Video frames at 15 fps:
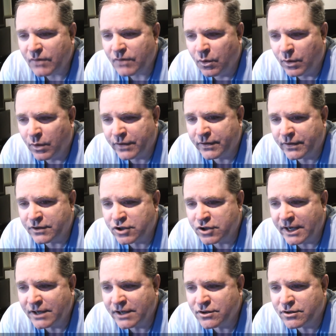with the
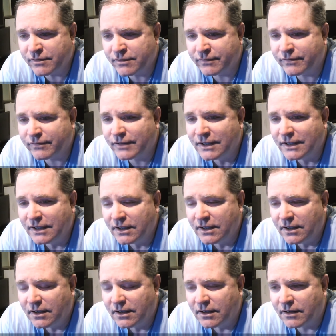change of,
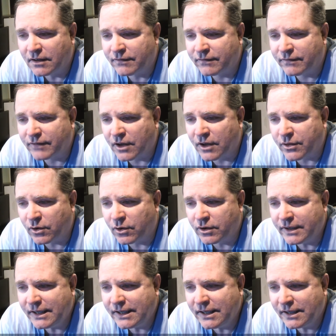of
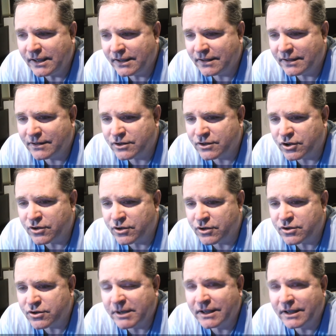authority, the
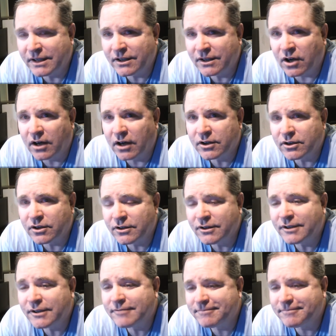church being
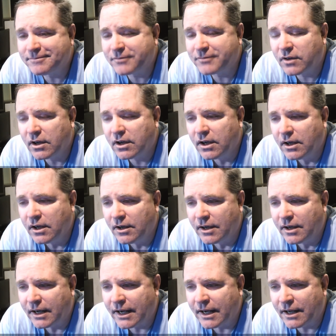conquered,
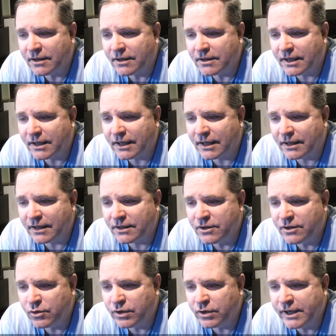and uh,
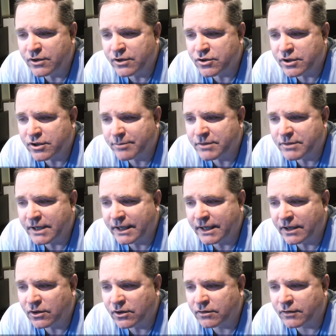new leadership
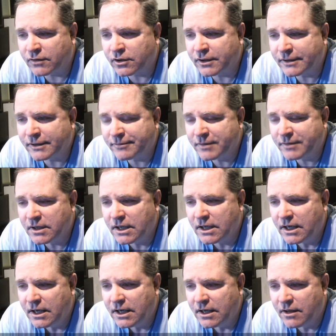taking over.
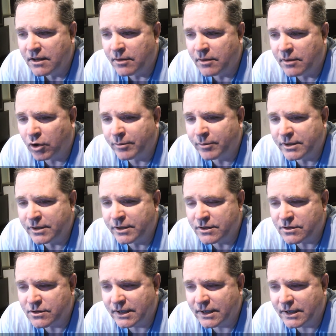The
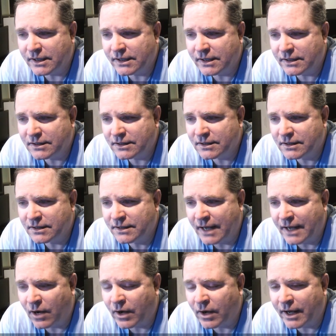Mormons
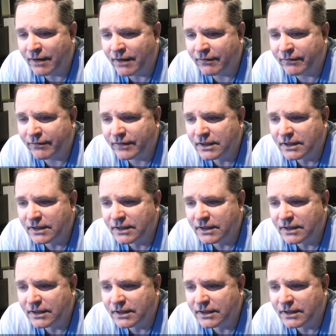now have